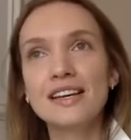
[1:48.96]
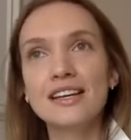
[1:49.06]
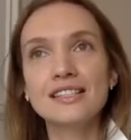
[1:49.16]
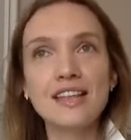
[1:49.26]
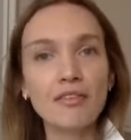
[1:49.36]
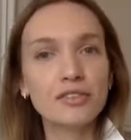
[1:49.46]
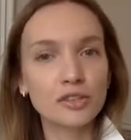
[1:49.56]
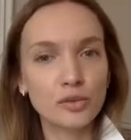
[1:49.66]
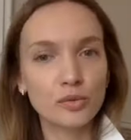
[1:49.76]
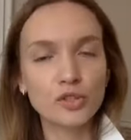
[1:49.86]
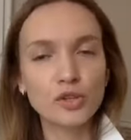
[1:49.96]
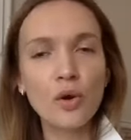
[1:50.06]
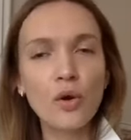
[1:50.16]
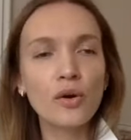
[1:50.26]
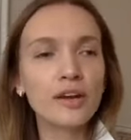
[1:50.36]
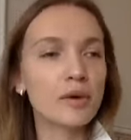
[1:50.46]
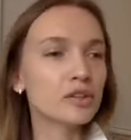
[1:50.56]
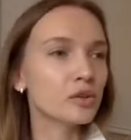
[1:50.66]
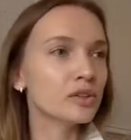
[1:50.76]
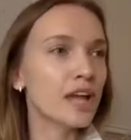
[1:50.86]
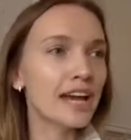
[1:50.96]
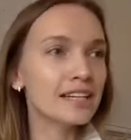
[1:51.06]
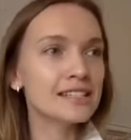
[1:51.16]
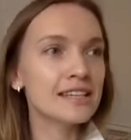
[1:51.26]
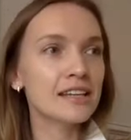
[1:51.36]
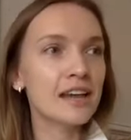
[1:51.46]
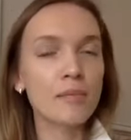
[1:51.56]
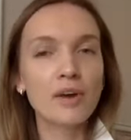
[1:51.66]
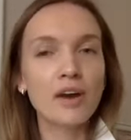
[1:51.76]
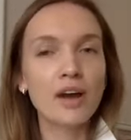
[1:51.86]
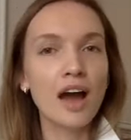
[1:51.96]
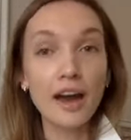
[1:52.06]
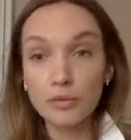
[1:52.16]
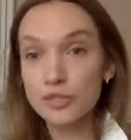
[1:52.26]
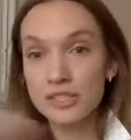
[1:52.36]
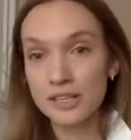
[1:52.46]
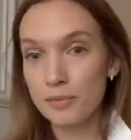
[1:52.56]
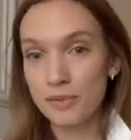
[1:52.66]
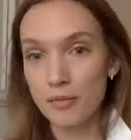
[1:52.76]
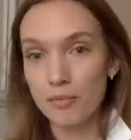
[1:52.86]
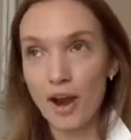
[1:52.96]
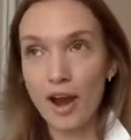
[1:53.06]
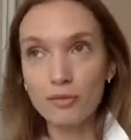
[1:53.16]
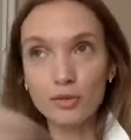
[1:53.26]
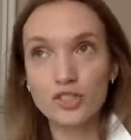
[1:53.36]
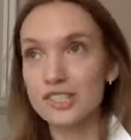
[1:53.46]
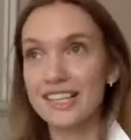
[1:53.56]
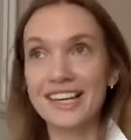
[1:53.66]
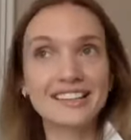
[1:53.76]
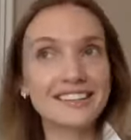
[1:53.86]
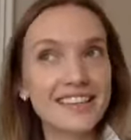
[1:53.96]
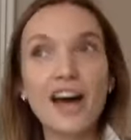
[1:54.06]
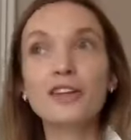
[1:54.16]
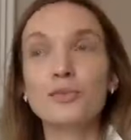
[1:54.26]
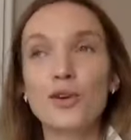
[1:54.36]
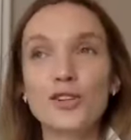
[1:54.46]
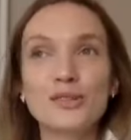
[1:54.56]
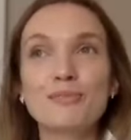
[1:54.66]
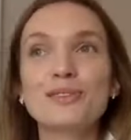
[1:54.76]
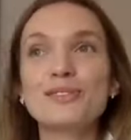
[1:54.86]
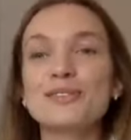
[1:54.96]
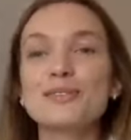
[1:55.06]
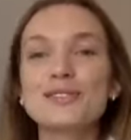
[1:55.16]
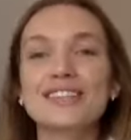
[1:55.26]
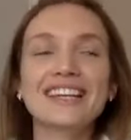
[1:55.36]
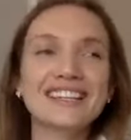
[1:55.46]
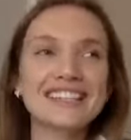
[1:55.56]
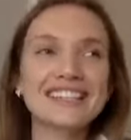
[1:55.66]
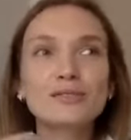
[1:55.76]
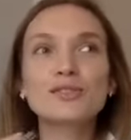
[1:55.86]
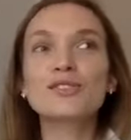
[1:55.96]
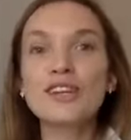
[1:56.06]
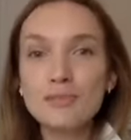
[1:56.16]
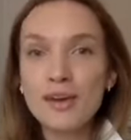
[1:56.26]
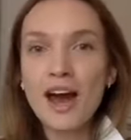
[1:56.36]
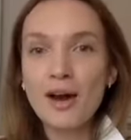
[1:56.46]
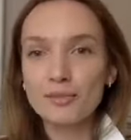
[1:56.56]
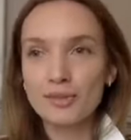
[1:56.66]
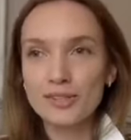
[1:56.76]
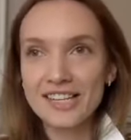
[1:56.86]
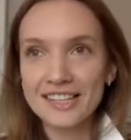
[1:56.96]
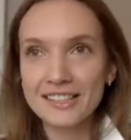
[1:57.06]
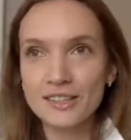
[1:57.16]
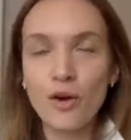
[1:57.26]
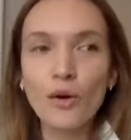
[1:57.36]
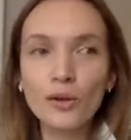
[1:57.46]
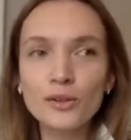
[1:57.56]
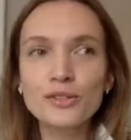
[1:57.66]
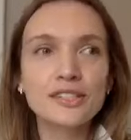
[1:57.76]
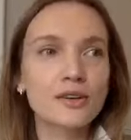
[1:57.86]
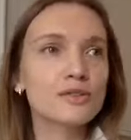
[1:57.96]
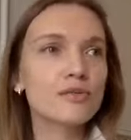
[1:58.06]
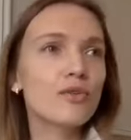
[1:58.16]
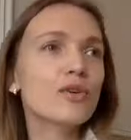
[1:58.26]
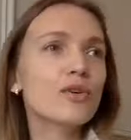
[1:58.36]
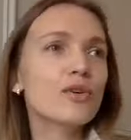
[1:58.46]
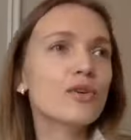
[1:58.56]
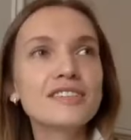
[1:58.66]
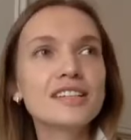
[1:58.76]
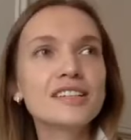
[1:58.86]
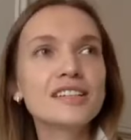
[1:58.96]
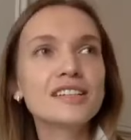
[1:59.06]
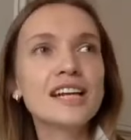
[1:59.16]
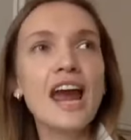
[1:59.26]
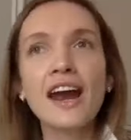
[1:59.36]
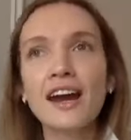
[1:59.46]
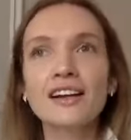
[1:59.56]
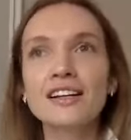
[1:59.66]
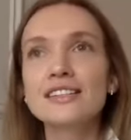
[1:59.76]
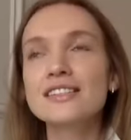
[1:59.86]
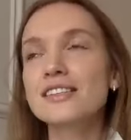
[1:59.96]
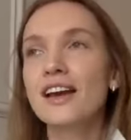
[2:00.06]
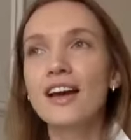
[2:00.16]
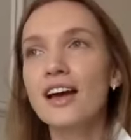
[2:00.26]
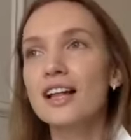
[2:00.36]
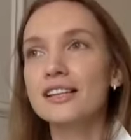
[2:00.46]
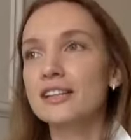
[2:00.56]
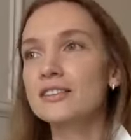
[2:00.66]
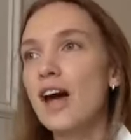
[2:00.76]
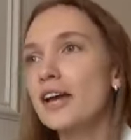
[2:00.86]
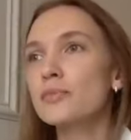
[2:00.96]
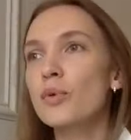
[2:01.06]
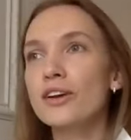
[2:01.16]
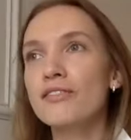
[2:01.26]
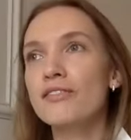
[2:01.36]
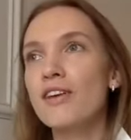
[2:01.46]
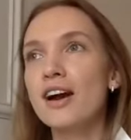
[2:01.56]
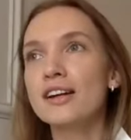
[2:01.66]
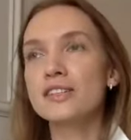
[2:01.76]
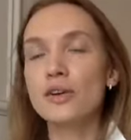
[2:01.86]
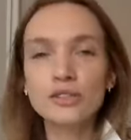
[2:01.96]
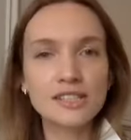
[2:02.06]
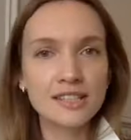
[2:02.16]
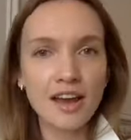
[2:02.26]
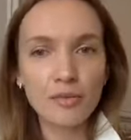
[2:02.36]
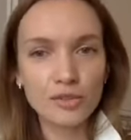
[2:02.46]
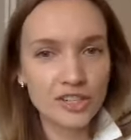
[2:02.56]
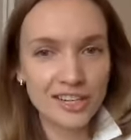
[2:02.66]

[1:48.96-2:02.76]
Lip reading: stuff that you were showing about your lighting setup, I would skip them. I would just like not watch them because it would stress me out because I didn't know all this, 45-degree angles, like light modifiers, all this stuff which I